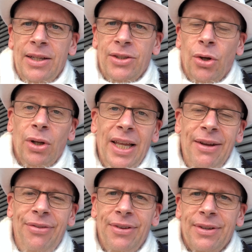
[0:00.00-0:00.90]
So
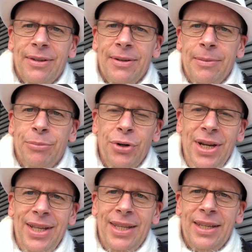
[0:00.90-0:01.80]
live,
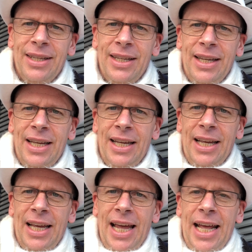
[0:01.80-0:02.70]
breathe,
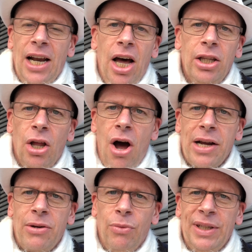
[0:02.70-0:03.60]
and
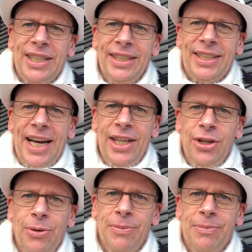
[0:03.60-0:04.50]
unlock what's inside of
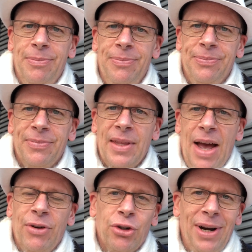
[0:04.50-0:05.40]
you.
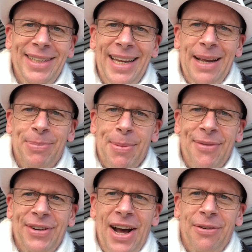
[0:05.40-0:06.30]
Have a great day. Bye bye
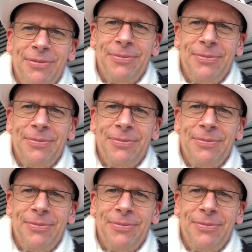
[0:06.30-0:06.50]
for now.